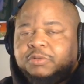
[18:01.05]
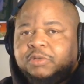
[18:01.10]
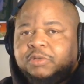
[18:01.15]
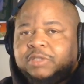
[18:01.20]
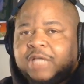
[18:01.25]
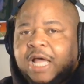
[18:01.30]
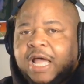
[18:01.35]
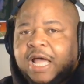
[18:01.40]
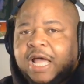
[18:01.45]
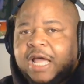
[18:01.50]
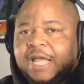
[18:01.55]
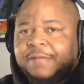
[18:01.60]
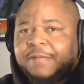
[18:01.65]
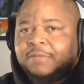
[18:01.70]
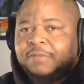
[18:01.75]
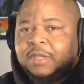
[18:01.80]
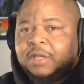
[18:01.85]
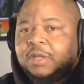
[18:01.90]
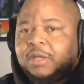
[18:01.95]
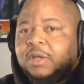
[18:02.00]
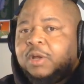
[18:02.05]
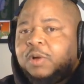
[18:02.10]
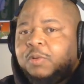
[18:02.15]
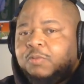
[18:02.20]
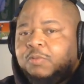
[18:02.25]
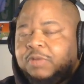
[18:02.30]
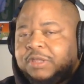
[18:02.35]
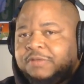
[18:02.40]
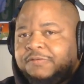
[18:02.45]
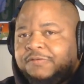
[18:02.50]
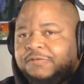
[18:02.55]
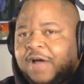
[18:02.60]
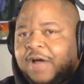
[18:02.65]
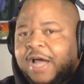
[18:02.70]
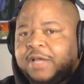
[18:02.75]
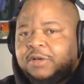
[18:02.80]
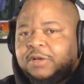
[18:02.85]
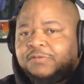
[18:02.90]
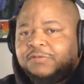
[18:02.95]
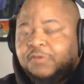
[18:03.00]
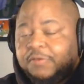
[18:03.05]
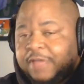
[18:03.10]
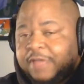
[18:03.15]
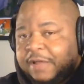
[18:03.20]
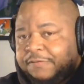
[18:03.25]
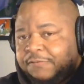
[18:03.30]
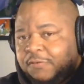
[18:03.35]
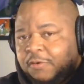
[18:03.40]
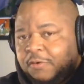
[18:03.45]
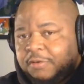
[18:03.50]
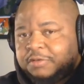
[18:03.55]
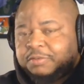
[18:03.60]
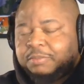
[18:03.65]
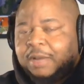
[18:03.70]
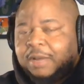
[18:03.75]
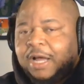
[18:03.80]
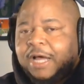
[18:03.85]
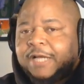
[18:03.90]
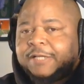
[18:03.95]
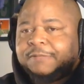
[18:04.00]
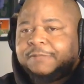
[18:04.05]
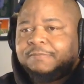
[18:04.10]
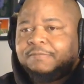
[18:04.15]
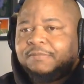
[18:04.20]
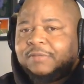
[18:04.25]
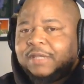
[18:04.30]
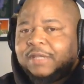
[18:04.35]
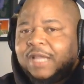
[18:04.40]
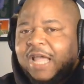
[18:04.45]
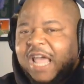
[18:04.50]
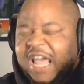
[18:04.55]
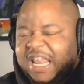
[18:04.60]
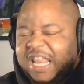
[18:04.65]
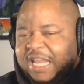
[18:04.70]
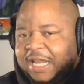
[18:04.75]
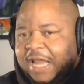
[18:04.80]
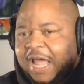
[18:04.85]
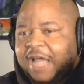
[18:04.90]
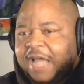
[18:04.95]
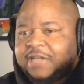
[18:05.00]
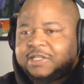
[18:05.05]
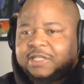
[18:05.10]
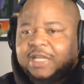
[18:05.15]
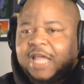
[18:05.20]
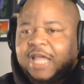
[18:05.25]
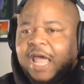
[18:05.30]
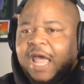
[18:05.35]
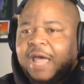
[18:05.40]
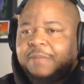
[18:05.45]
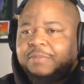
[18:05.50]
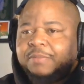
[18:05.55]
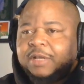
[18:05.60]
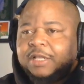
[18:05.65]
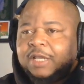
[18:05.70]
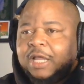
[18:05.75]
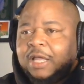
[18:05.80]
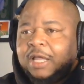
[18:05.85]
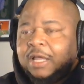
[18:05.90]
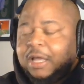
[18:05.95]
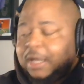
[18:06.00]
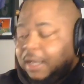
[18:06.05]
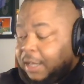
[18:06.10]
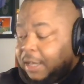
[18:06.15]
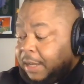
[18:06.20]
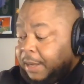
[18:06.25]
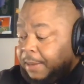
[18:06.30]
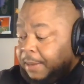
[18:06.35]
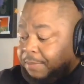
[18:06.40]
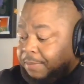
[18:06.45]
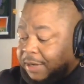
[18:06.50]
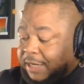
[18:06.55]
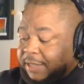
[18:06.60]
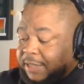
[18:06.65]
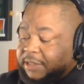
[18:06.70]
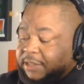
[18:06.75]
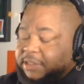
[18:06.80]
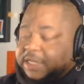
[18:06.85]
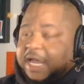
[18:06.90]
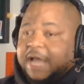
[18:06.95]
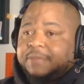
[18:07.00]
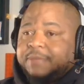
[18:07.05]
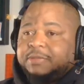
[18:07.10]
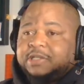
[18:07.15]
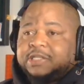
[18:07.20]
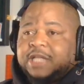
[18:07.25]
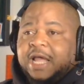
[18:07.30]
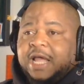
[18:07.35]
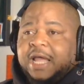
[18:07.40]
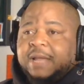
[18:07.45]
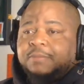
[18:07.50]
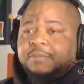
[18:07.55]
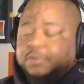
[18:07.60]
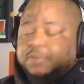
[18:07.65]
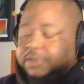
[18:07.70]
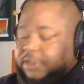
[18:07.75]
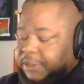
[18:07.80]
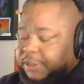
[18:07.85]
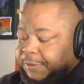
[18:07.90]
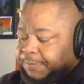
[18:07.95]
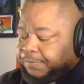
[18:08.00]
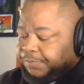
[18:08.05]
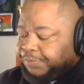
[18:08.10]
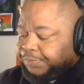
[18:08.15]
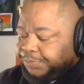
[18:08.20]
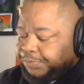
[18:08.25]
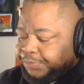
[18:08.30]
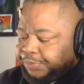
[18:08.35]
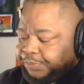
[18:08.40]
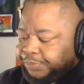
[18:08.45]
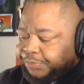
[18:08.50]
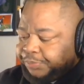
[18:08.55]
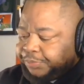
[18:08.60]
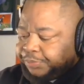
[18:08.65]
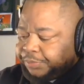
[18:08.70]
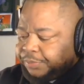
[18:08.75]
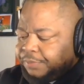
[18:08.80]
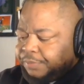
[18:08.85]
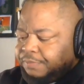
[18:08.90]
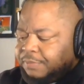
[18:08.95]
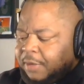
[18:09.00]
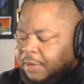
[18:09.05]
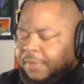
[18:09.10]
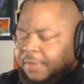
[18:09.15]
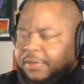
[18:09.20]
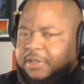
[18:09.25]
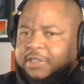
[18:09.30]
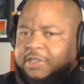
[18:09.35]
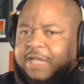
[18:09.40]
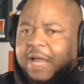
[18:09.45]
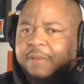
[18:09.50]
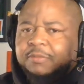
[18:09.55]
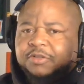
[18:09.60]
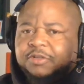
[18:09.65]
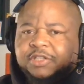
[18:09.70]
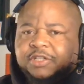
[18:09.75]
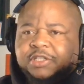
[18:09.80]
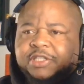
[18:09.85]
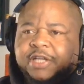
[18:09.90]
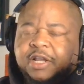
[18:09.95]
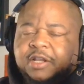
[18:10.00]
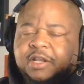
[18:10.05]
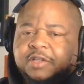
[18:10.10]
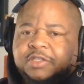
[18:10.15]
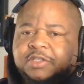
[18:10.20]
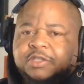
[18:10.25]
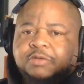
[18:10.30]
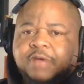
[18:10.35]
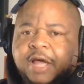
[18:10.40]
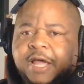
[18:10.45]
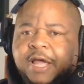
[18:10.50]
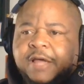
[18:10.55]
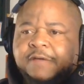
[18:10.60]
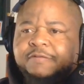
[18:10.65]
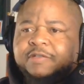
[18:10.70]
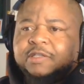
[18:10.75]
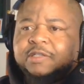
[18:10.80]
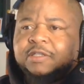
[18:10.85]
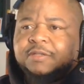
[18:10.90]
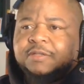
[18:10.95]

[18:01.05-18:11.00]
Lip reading: tie with the Vinyl for that fourth spot. And it actually happened. But in this game was a tale of two halves.